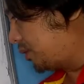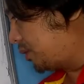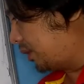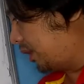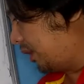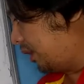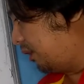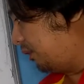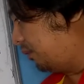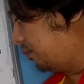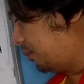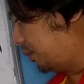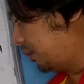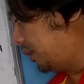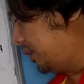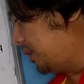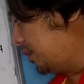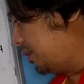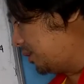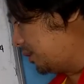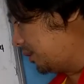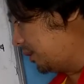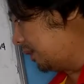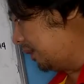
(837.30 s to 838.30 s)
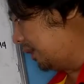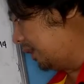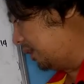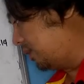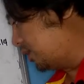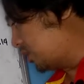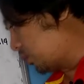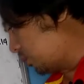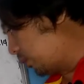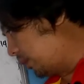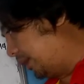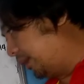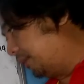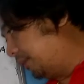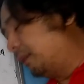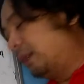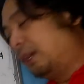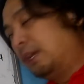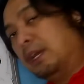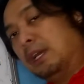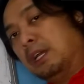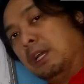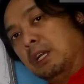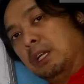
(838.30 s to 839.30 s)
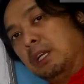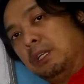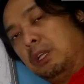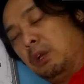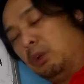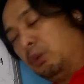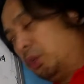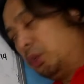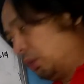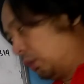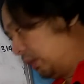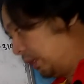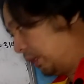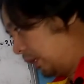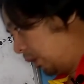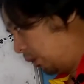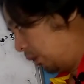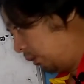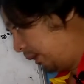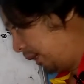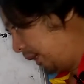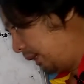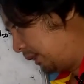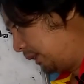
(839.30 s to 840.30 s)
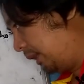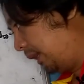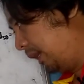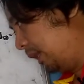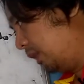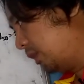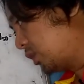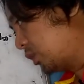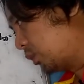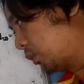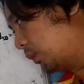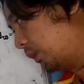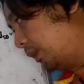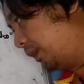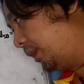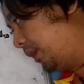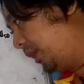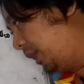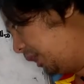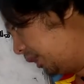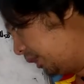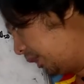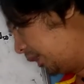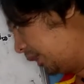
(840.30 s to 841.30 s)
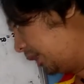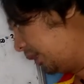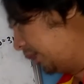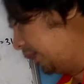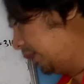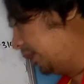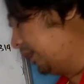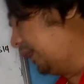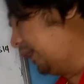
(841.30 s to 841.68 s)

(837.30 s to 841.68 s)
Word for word: 314 L squared. Now you can now get L squared here